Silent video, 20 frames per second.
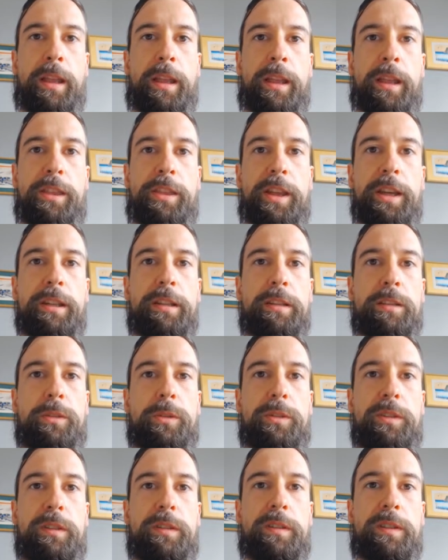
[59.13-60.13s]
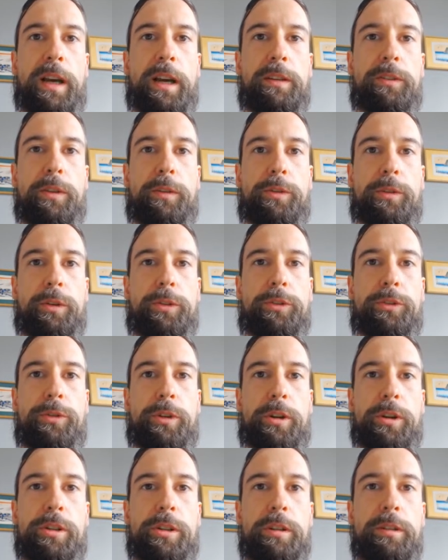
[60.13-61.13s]
Thanks to these kinds of
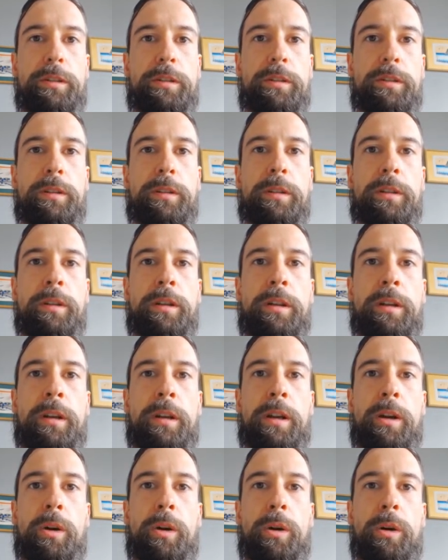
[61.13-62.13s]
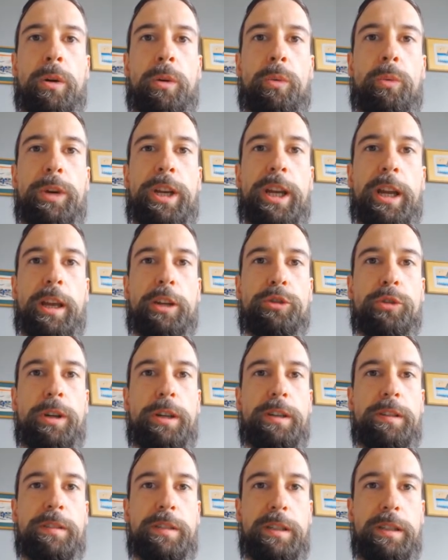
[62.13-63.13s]
constructions, we can actually
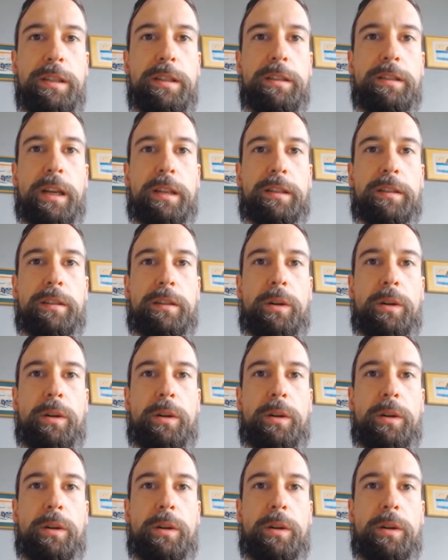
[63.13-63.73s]
see that